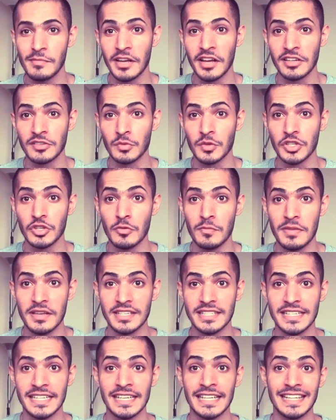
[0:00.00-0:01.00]
because we're too
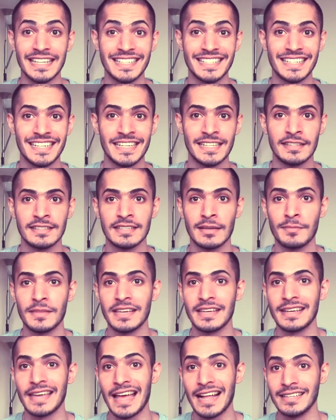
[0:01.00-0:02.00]
busy listening to
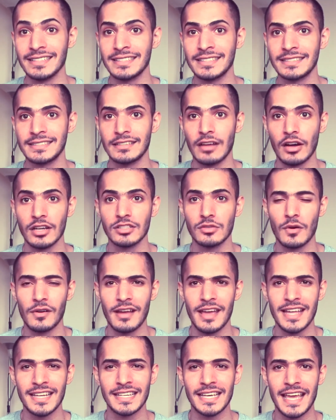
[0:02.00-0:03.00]
something else talk to our
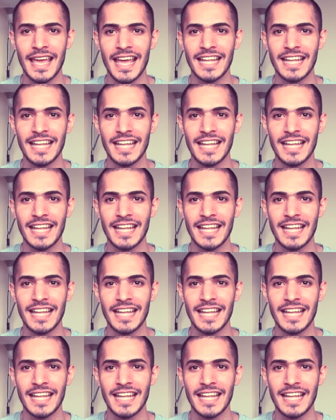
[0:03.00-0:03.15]
head.